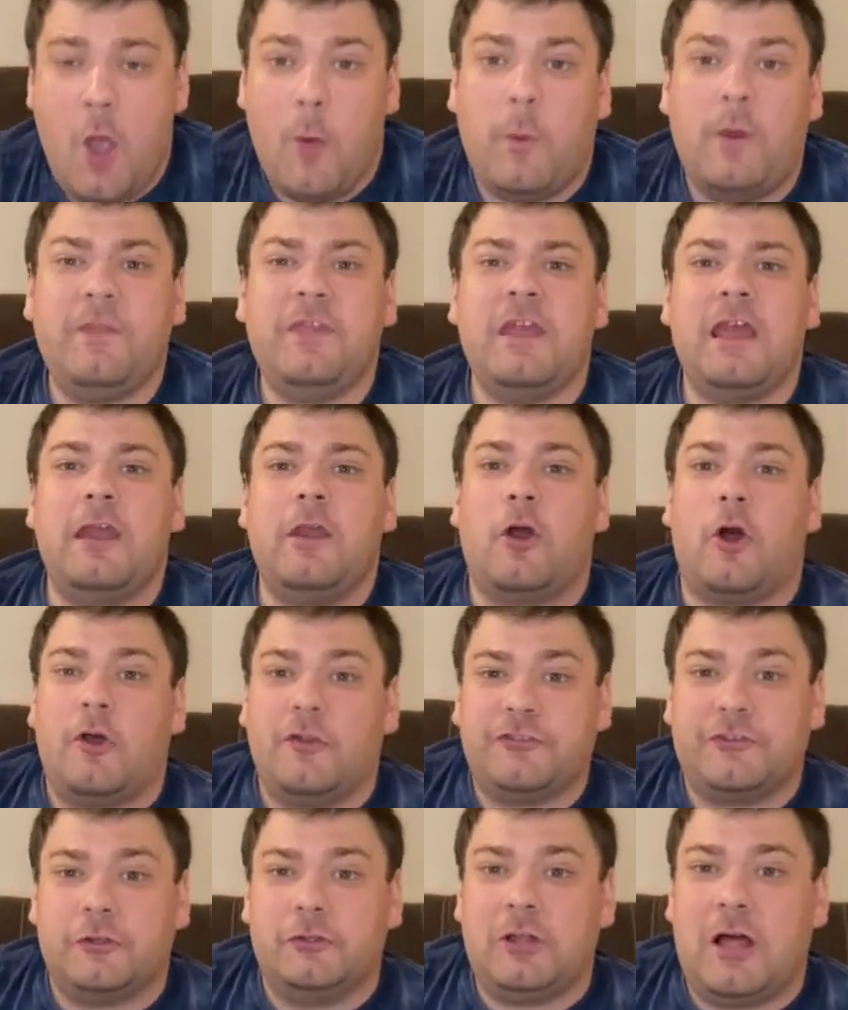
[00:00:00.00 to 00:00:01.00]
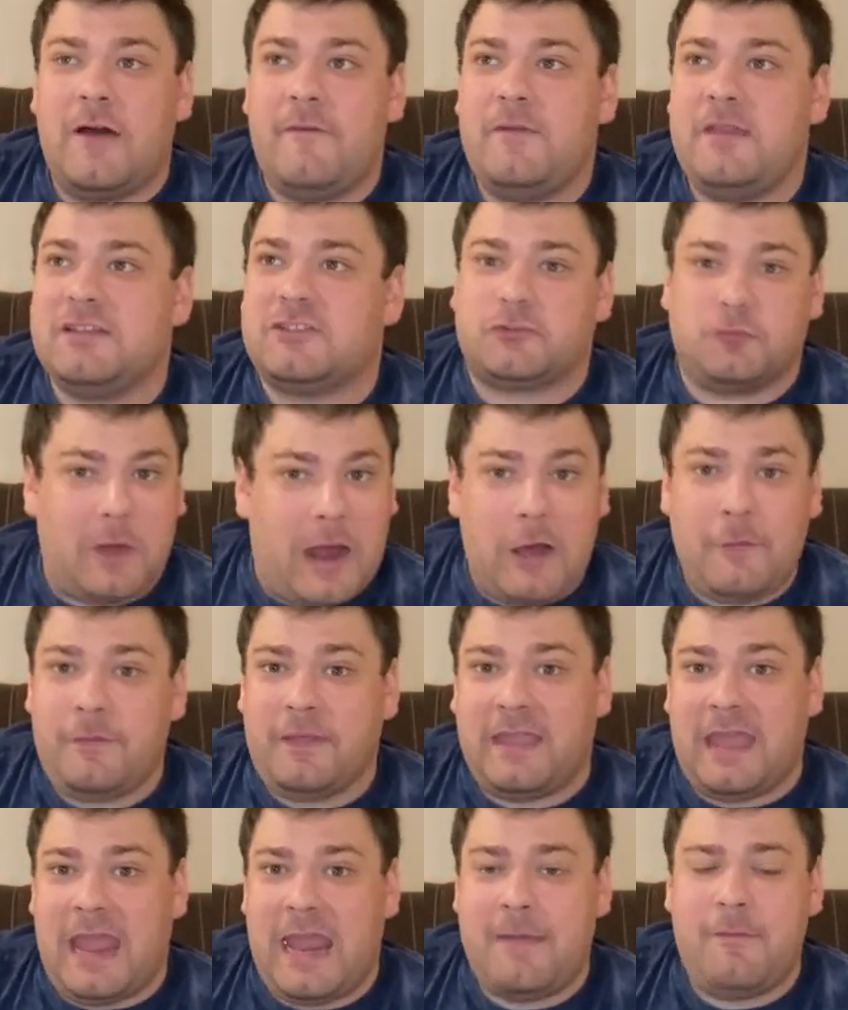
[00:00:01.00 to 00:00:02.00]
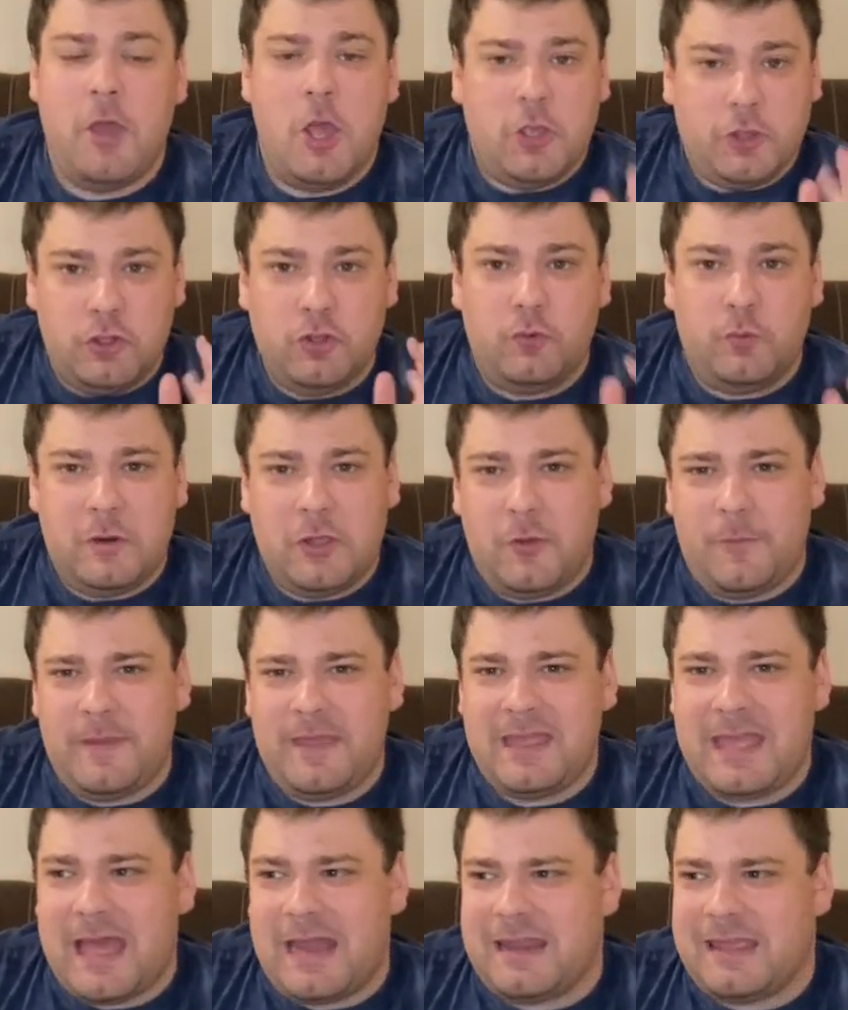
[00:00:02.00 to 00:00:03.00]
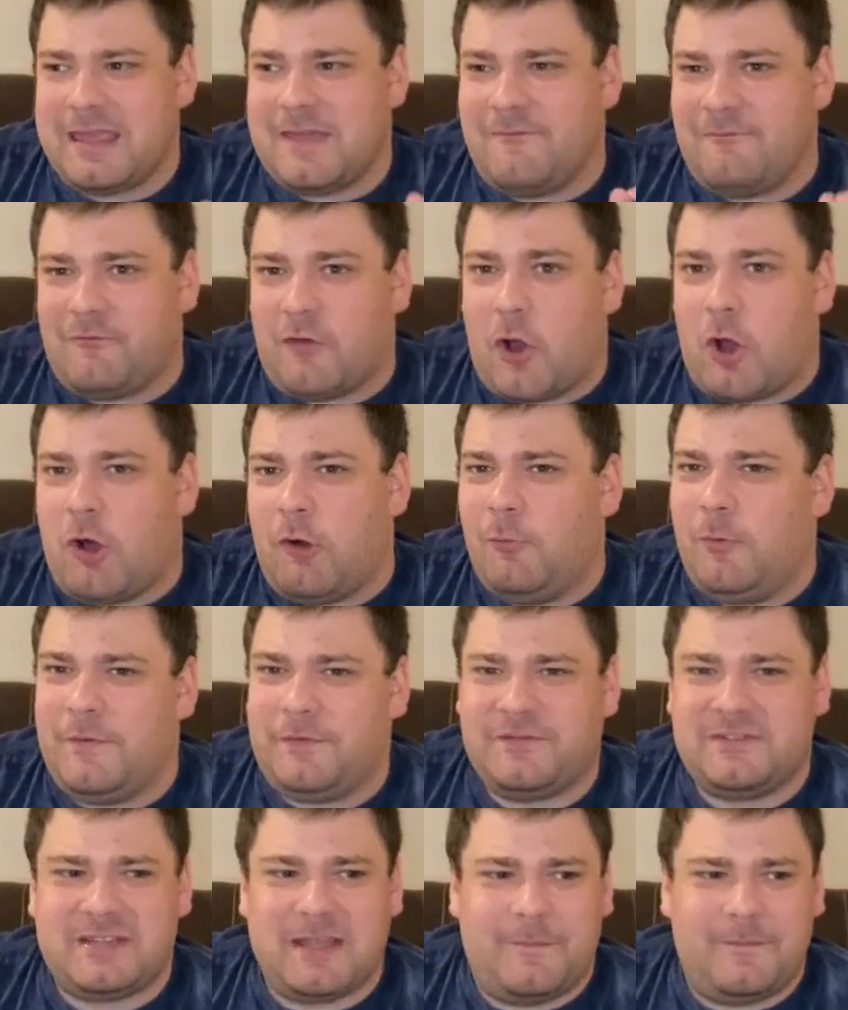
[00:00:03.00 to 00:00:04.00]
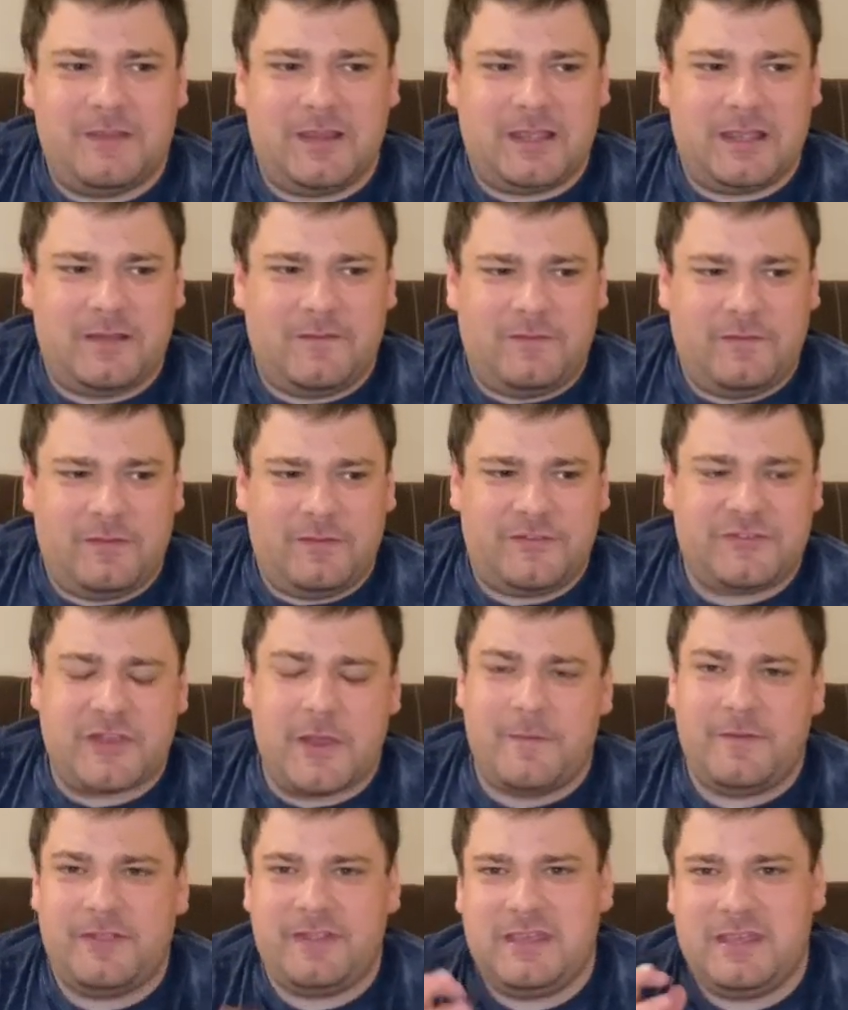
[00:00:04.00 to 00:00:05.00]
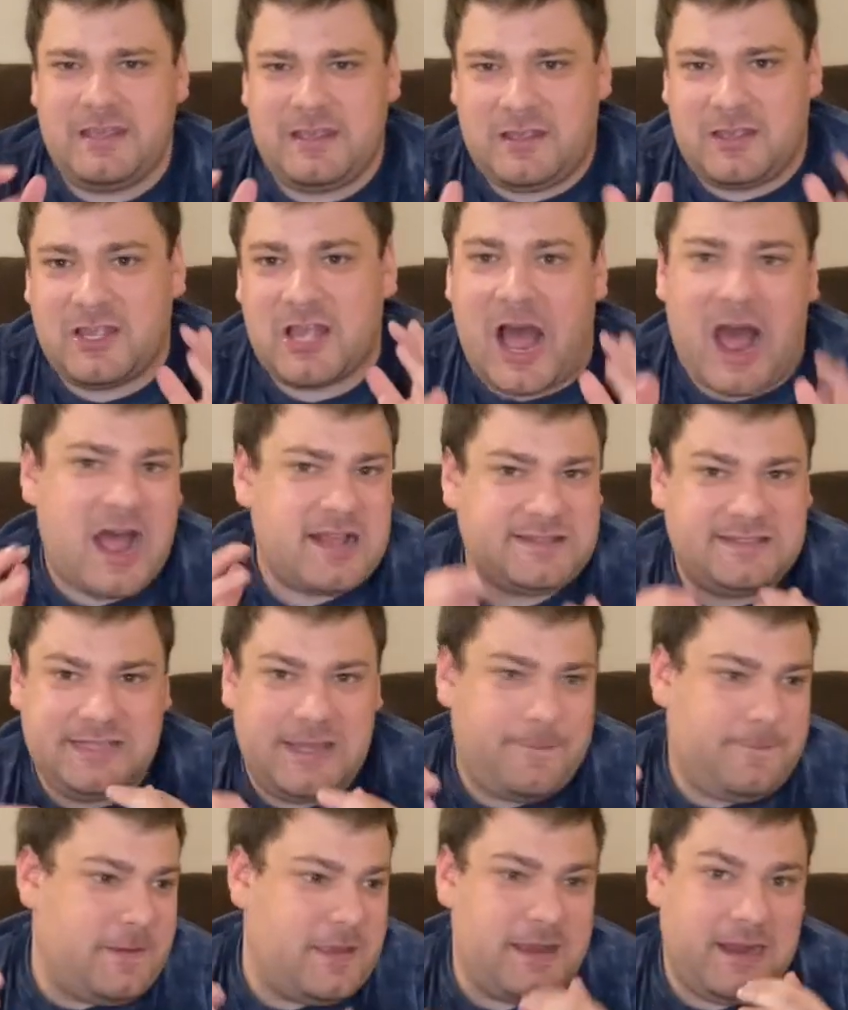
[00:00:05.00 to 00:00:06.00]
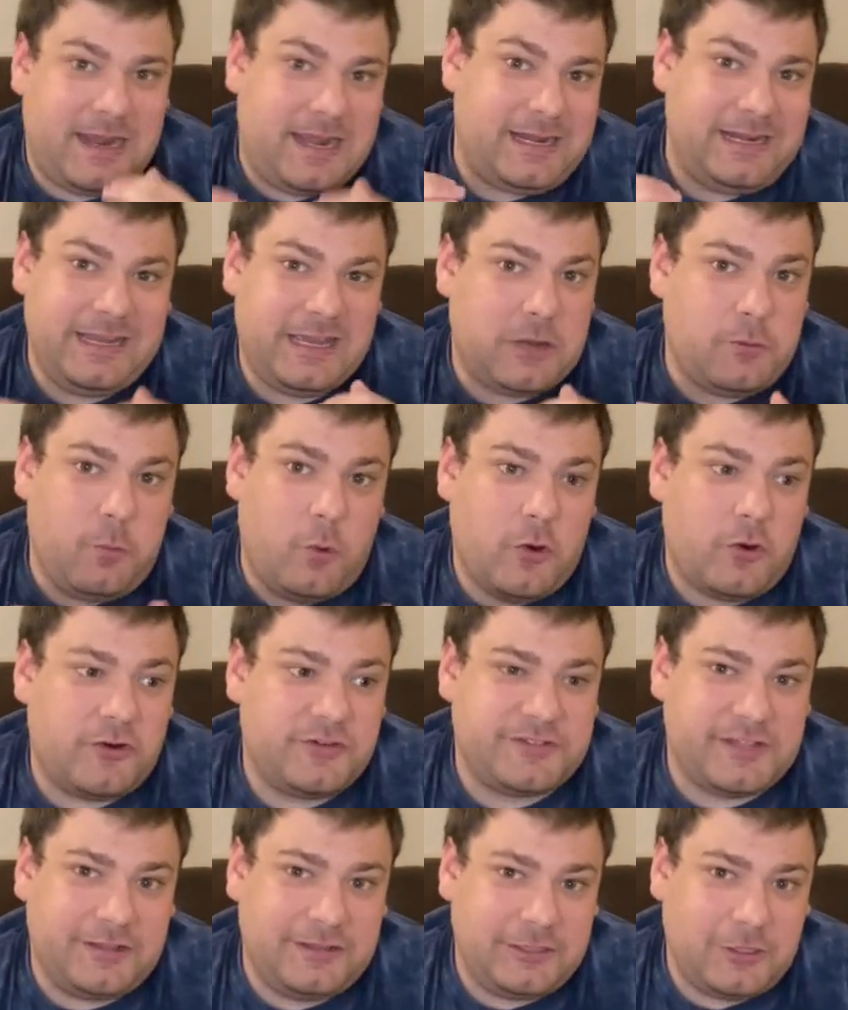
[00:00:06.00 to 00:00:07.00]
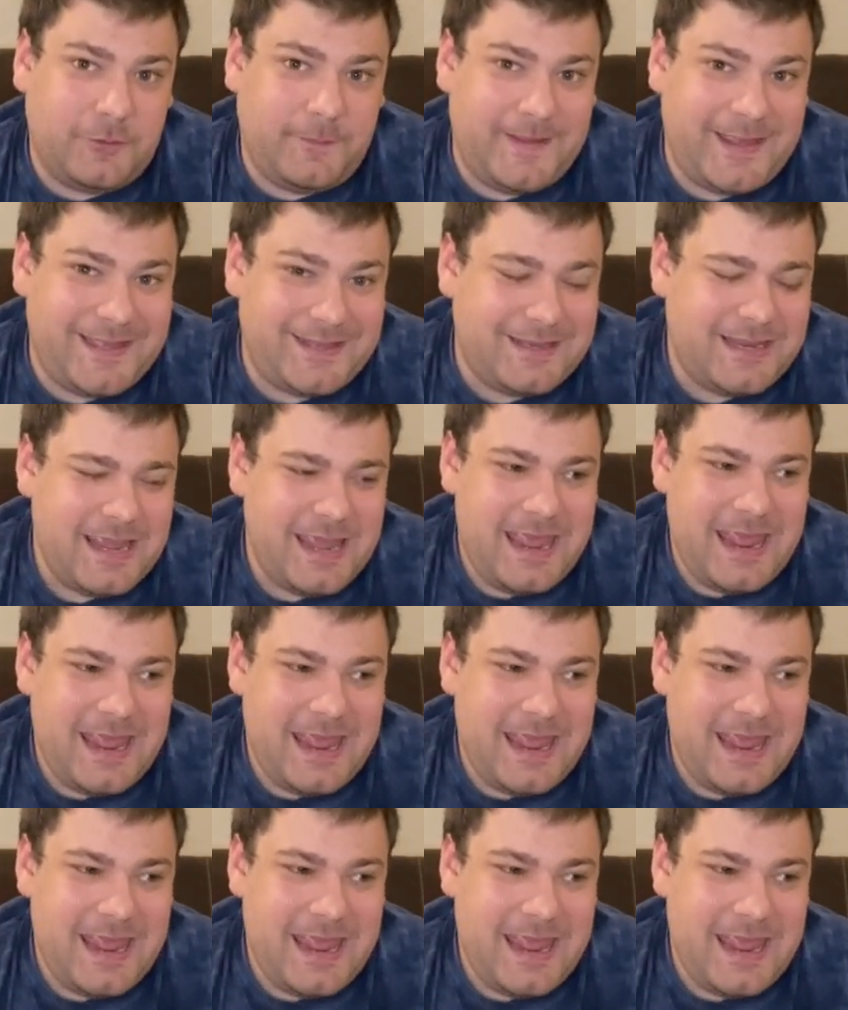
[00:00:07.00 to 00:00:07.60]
One thing I also love is throughout the game, you will be getting involved with some of the gossip and clique wars a little bit,